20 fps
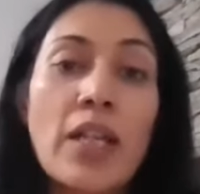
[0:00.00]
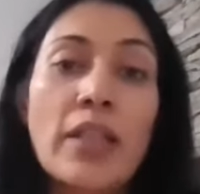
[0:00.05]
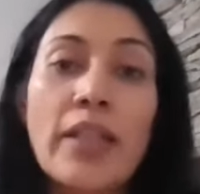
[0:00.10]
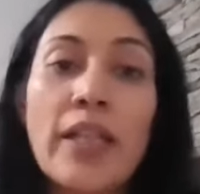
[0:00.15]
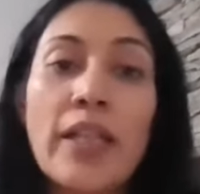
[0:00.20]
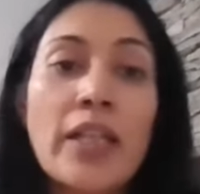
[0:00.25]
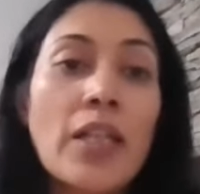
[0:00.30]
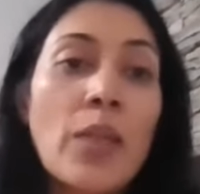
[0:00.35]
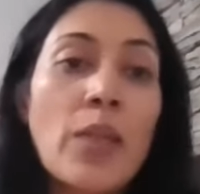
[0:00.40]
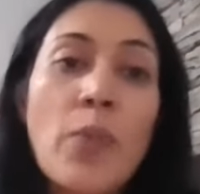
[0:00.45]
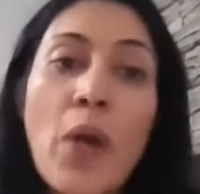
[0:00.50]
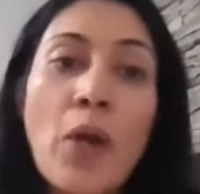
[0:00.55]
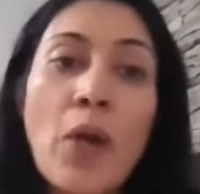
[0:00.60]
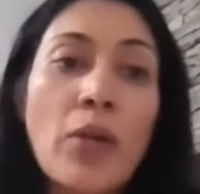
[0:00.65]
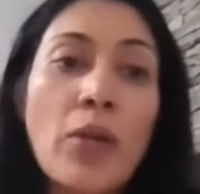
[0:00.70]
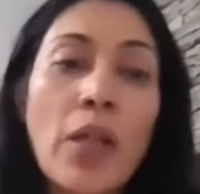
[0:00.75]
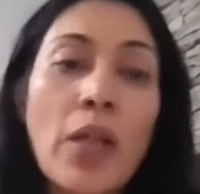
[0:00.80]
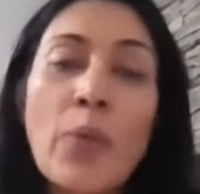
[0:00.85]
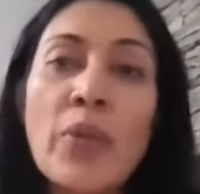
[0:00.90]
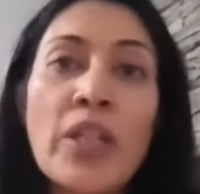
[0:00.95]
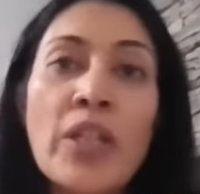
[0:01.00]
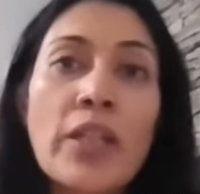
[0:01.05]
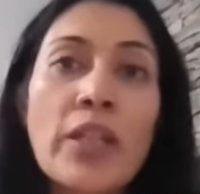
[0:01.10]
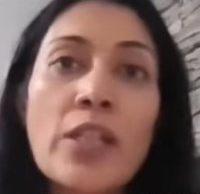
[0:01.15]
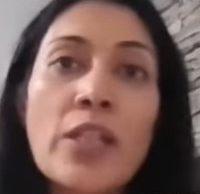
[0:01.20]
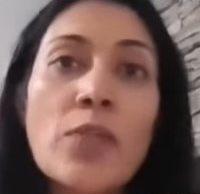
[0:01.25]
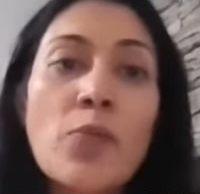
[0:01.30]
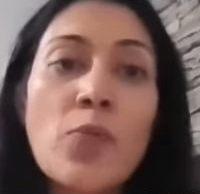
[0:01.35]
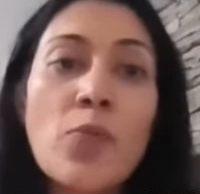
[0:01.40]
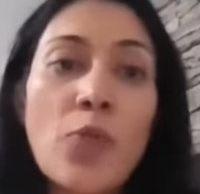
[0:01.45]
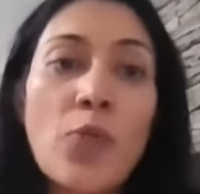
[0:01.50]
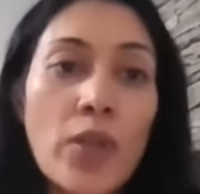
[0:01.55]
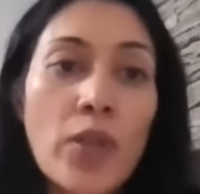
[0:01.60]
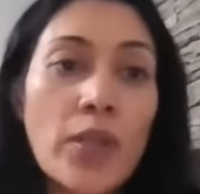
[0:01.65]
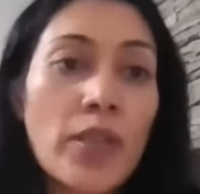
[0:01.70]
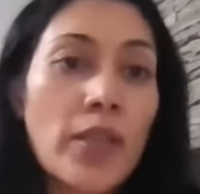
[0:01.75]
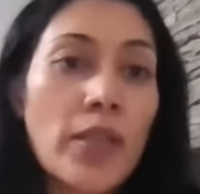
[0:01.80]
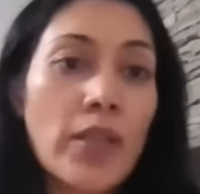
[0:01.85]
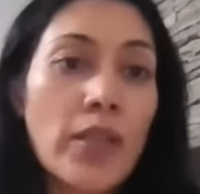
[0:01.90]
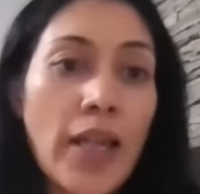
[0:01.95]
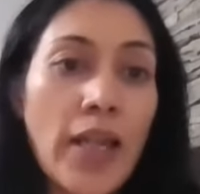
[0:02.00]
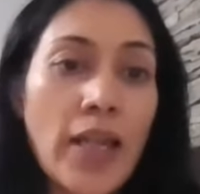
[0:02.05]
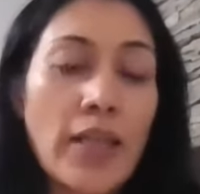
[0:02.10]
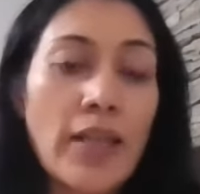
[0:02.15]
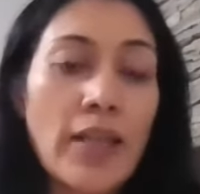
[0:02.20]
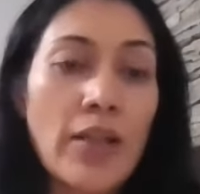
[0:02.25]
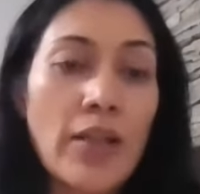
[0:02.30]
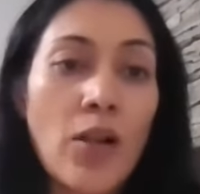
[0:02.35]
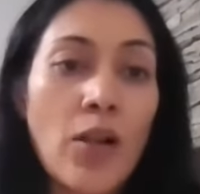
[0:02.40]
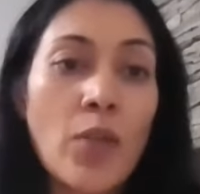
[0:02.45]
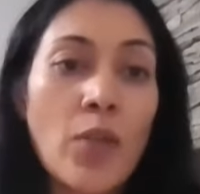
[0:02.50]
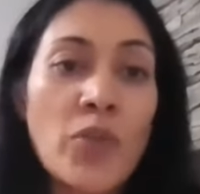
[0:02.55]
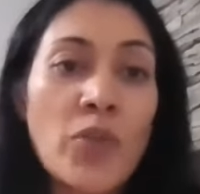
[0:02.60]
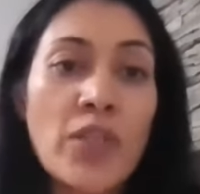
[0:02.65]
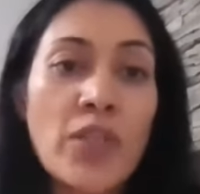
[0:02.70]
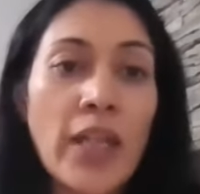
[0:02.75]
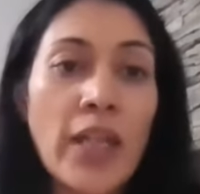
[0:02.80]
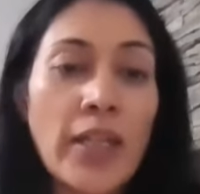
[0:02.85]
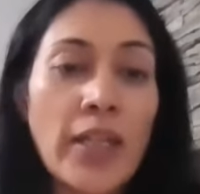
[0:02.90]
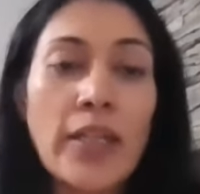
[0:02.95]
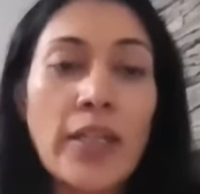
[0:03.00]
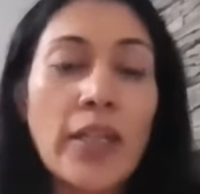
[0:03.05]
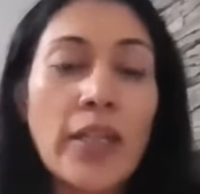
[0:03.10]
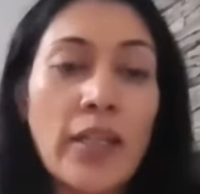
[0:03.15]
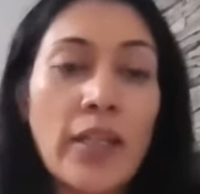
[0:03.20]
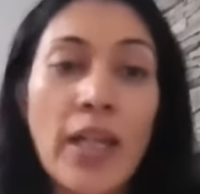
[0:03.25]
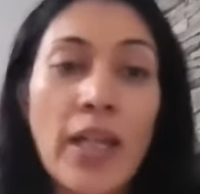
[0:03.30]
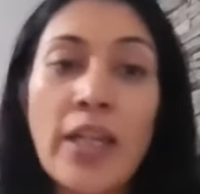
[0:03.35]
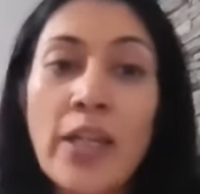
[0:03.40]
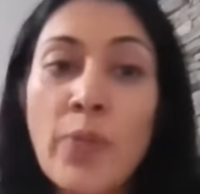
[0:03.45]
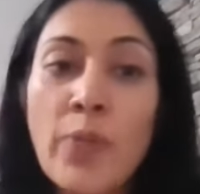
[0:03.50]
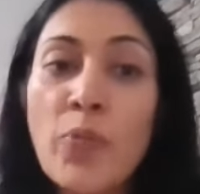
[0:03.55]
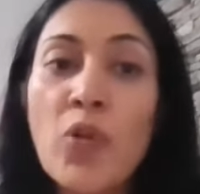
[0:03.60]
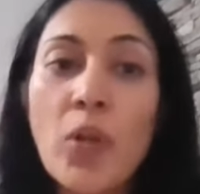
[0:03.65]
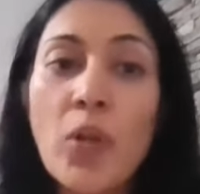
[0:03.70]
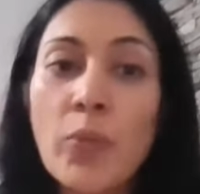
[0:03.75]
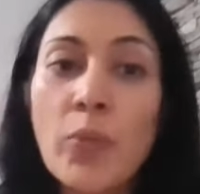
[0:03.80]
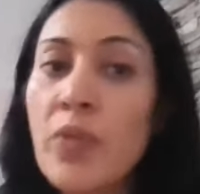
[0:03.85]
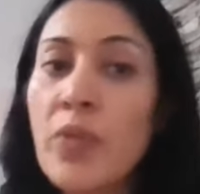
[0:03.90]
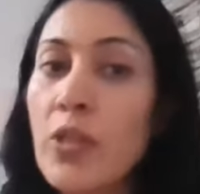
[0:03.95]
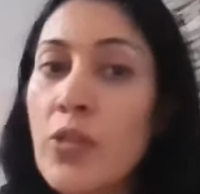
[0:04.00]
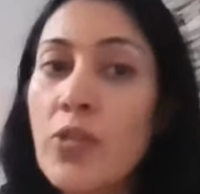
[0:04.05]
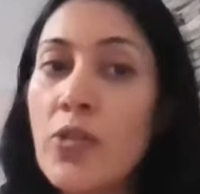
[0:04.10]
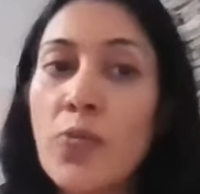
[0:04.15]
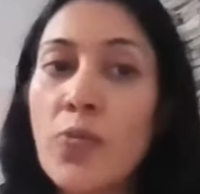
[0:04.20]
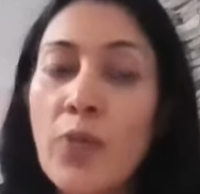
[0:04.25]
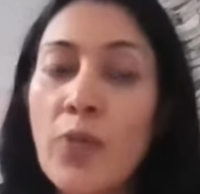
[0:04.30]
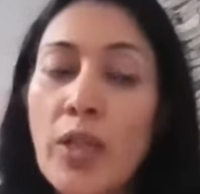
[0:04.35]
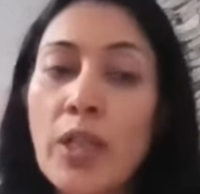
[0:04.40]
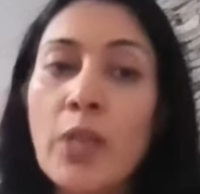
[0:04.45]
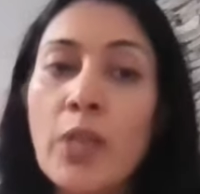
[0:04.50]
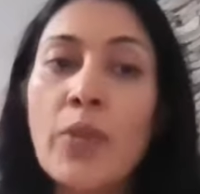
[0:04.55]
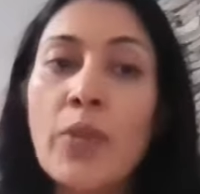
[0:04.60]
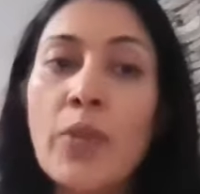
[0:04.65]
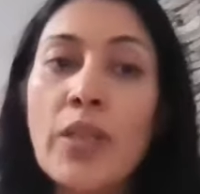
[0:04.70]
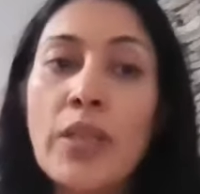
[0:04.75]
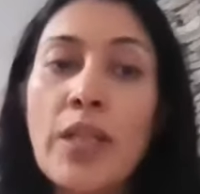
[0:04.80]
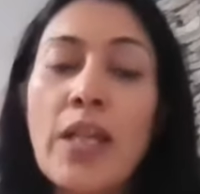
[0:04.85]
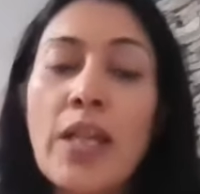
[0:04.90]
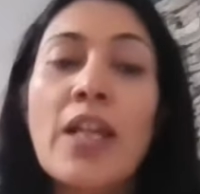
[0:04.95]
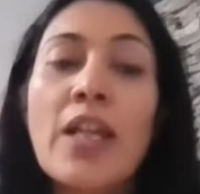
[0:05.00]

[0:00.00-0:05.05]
Think about it. I mean, in this world today, almost anything, any problem that you're struggling with,